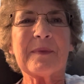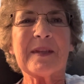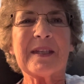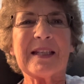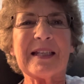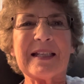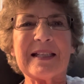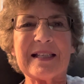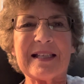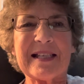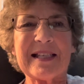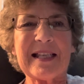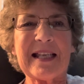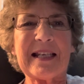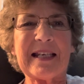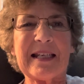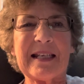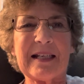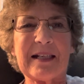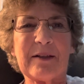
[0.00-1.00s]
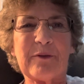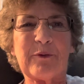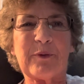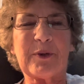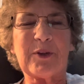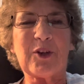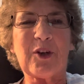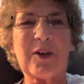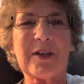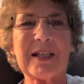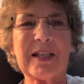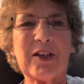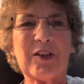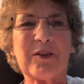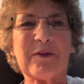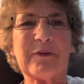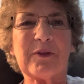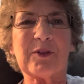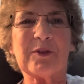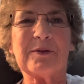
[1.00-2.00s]
can set in if we're not
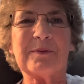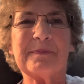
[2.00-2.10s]
careful.